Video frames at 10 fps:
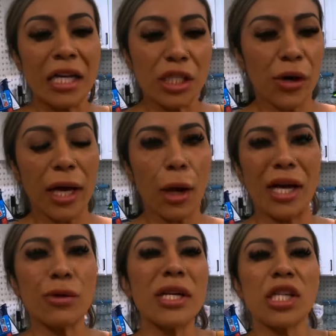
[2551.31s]
So
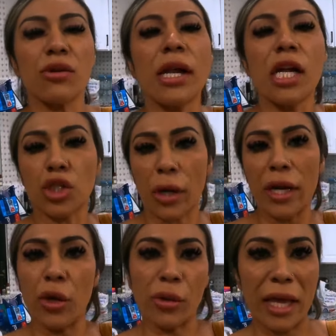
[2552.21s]
anyways, we just wanted to try
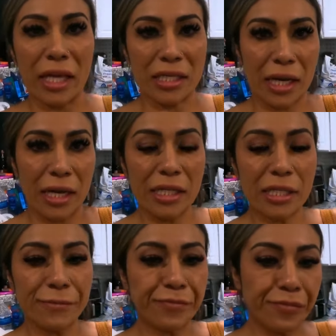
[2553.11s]
new things, guys.